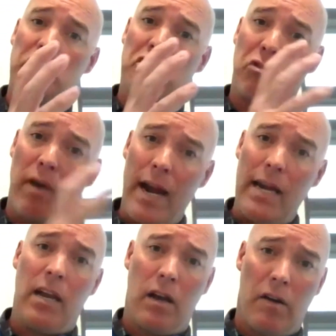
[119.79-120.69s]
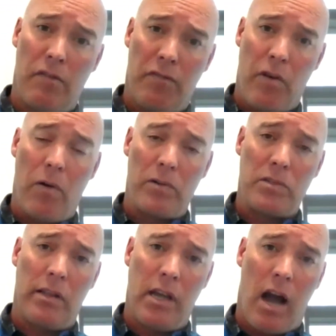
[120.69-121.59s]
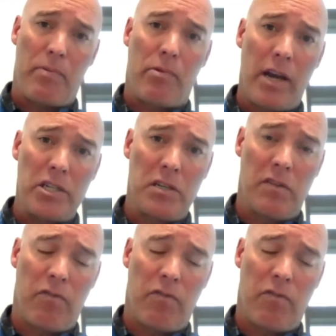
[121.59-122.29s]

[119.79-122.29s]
training of folks on the operation of